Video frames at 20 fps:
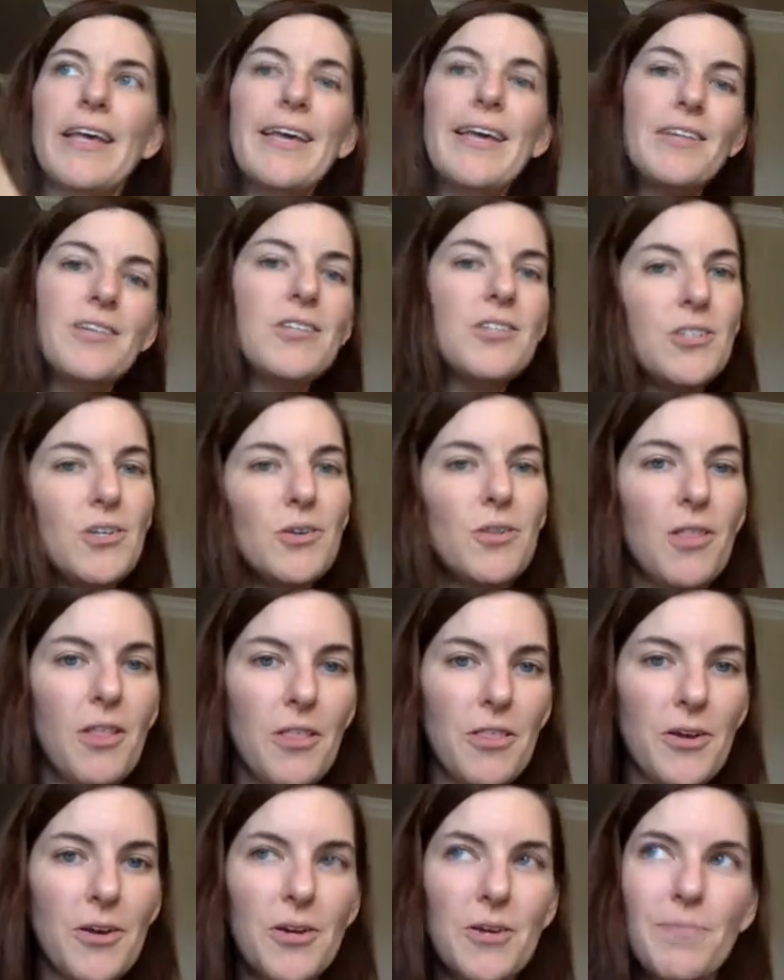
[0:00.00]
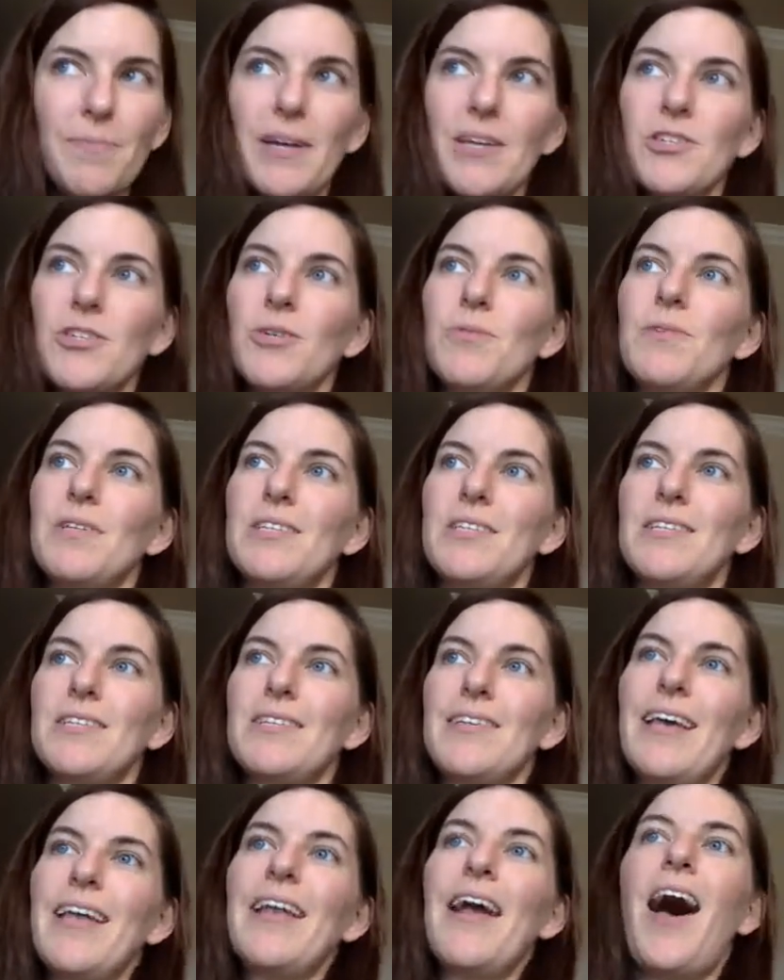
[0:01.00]
into the third measure, which
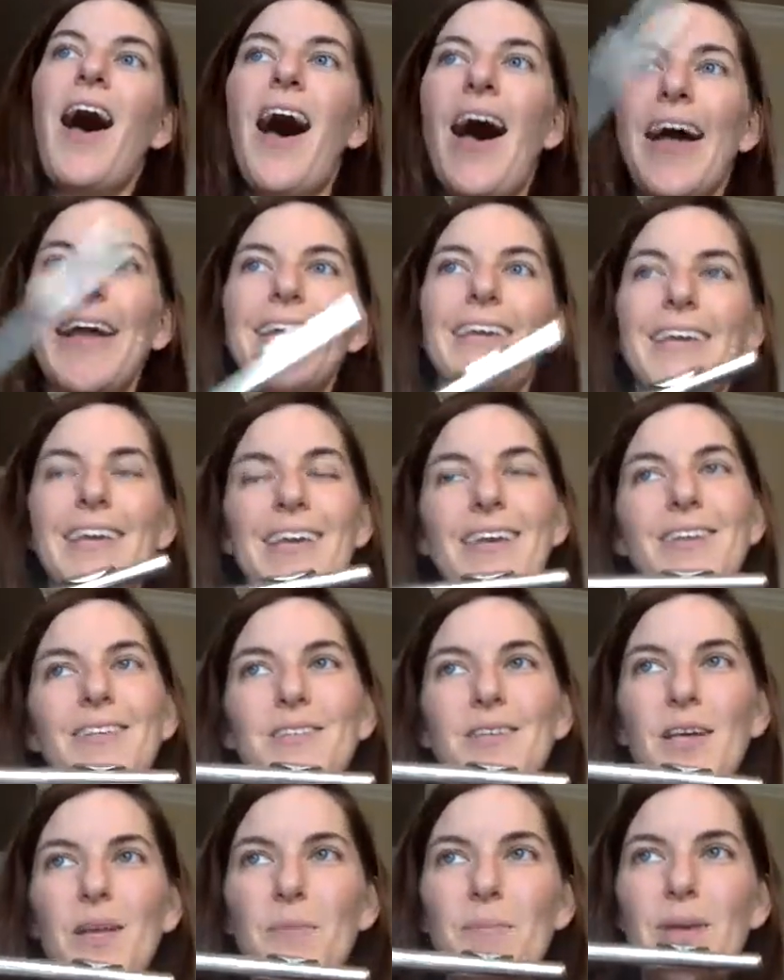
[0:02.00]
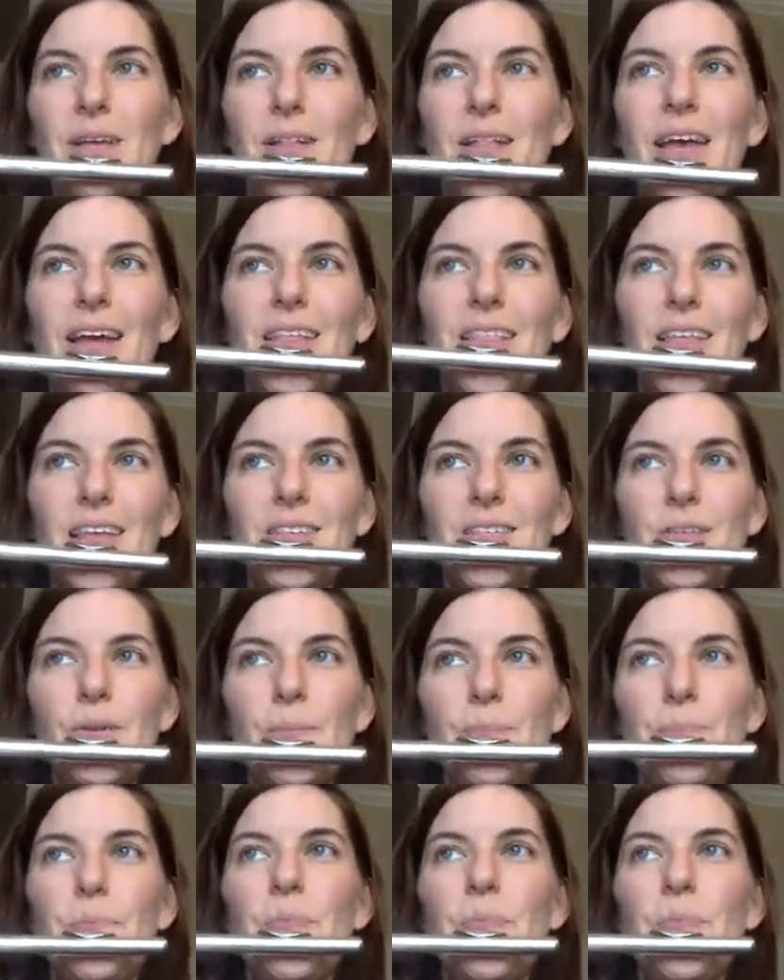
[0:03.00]
is a high E, is going to be like this.